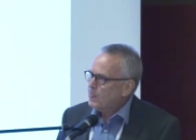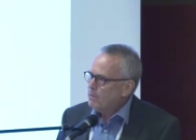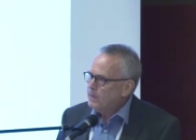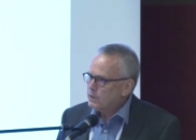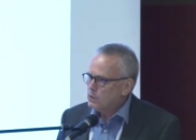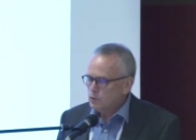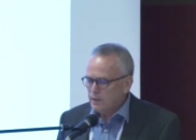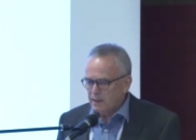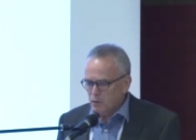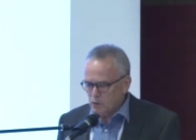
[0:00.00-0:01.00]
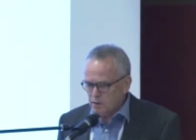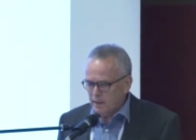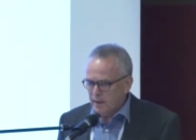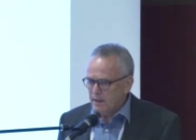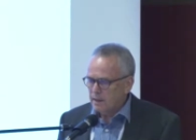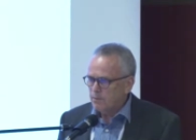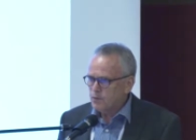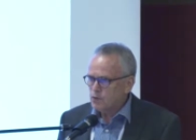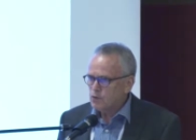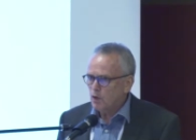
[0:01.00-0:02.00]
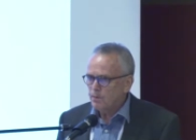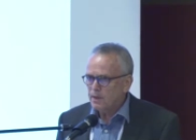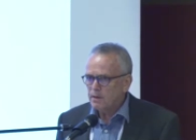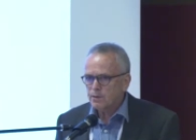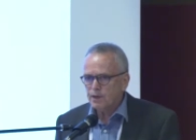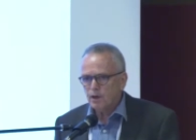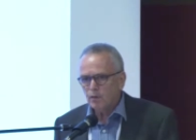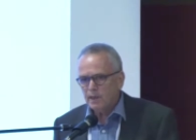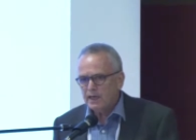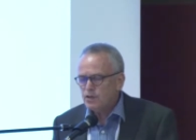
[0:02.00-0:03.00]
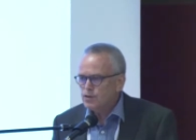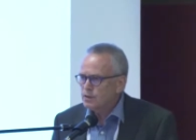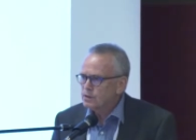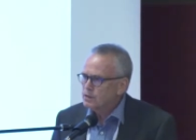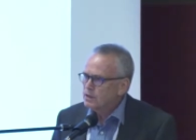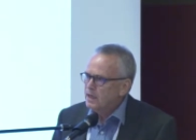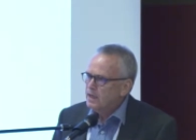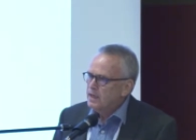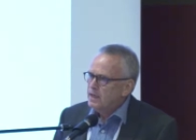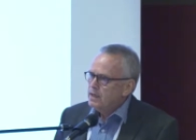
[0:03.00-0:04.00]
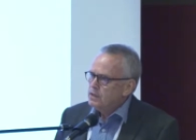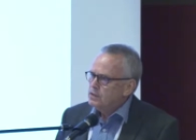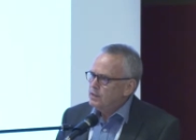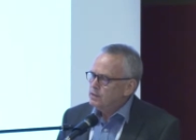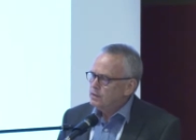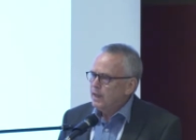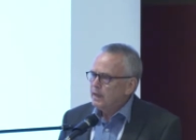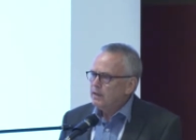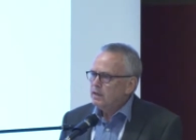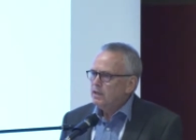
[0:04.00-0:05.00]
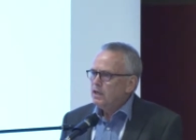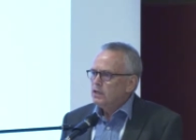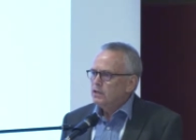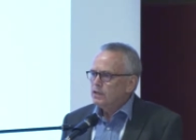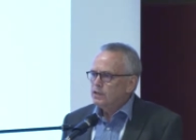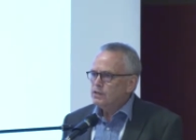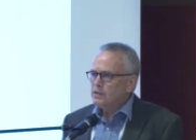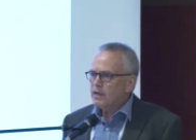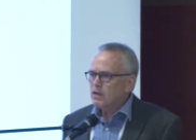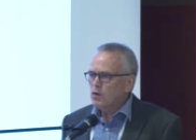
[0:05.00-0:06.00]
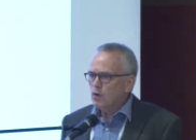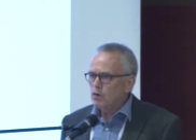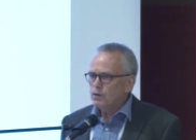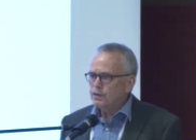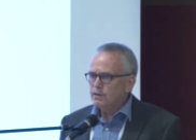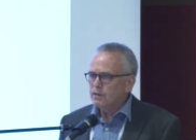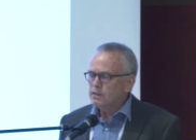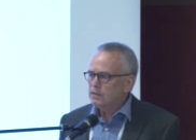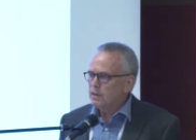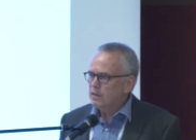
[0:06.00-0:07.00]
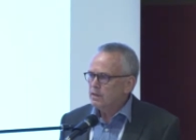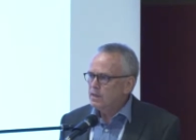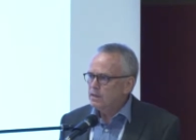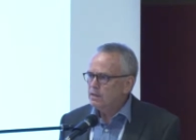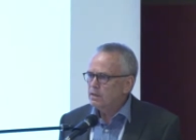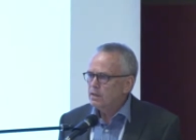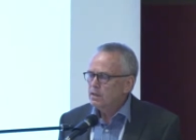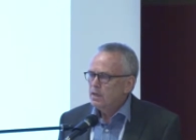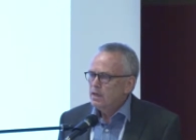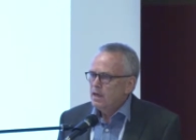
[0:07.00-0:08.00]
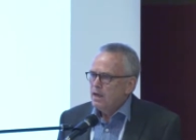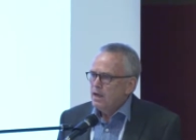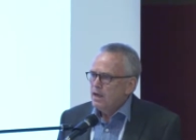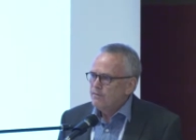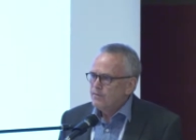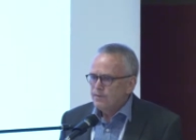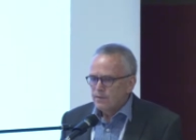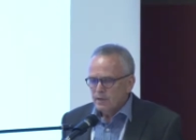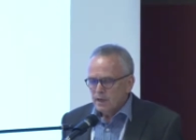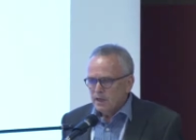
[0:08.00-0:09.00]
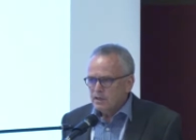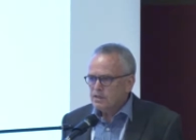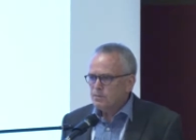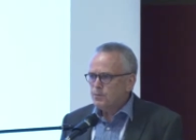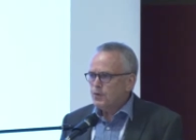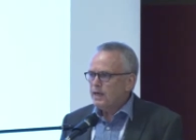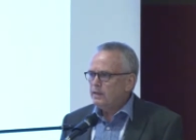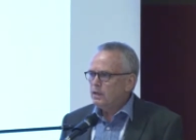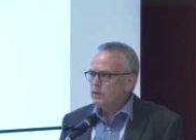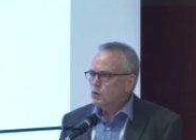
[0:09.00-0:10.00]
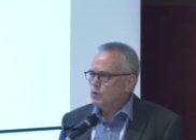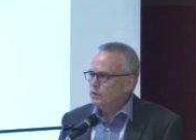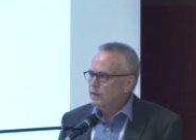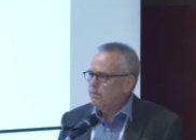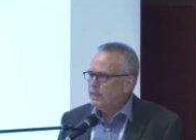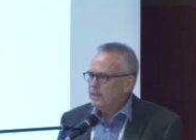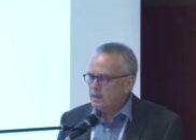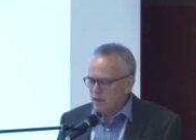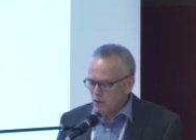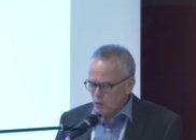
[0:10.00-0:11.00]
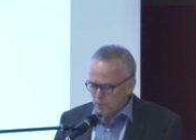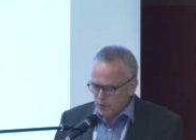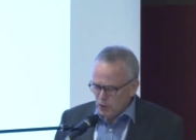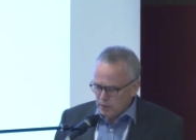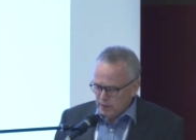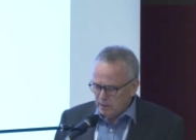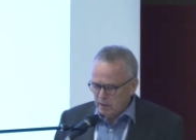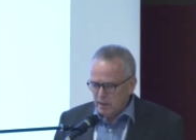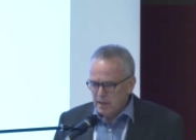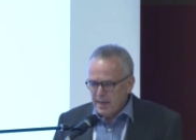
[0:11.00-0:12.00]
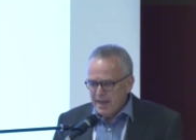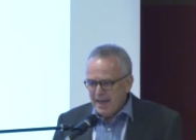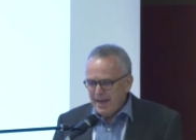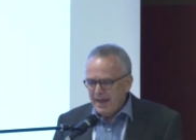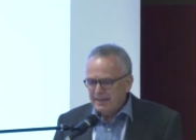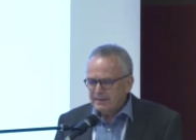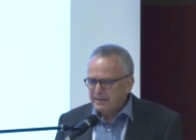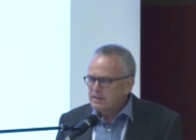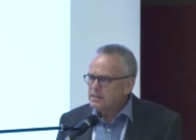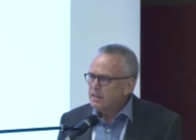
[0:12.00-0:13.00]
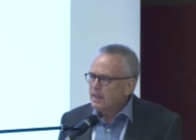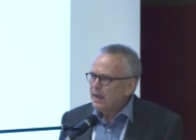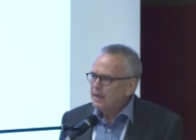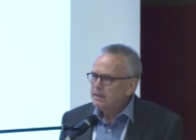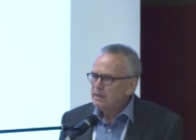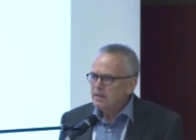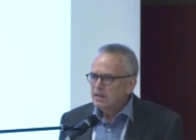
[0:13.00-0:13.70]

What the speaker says: percutaneous and laparoscopic cryoablation. Since then, this technology, this technique, have spread into the medical community, and this slide